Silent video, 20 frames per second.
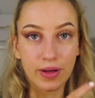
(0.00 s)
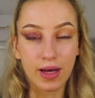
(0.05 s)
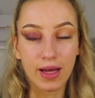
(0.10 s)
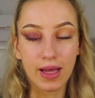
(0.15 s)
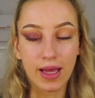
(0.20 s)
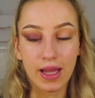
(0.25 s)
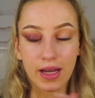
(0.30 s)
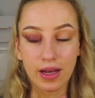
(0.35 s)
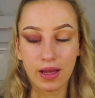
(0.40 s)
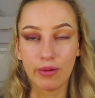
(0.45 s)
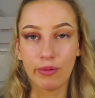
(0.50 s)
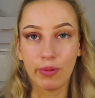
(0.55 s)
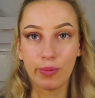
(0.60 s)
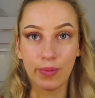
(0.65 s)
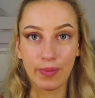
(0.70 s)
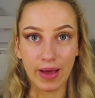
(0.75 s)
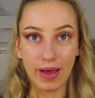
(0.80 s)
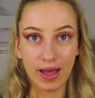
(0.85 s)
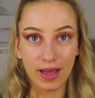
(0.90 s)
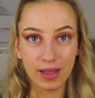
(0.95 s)
eye and I will be
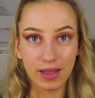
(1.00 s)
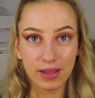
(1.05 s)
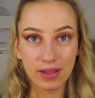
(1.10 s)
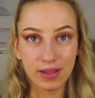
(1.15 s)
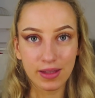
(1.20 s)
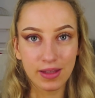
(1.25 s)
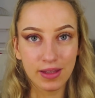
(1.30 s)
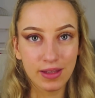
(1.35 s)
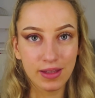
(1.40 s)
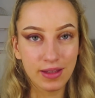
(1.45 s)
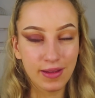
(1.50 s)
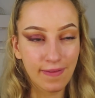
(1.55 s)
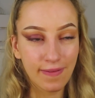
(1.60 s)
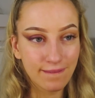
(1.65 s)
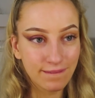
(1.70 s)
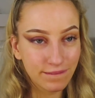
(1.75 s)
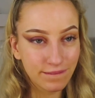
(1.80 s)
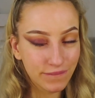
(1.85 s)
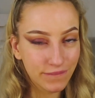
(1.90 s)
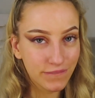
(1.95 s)
back.
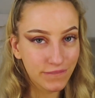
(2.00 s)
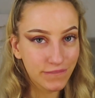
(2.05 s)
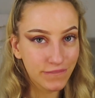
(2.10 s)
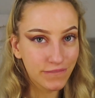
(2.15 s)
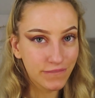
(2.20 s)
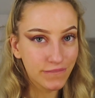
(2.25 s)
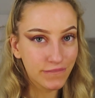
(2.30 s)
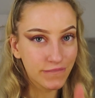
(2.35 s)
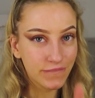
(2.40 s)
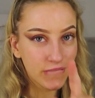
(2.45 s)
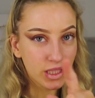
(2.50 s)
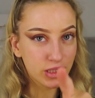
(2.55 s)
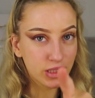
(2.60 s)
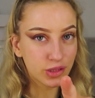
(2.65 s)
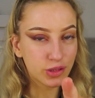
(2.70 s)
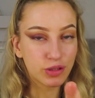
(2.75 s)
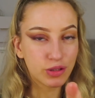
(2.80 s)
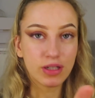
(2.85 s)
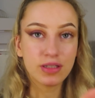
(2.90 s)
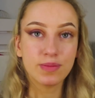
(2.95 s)

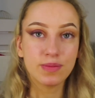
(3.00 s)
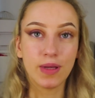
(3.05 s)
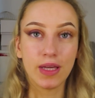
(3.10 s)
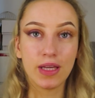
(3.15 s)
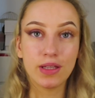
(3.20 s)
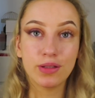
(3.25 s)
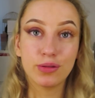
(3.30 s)
Just trust me,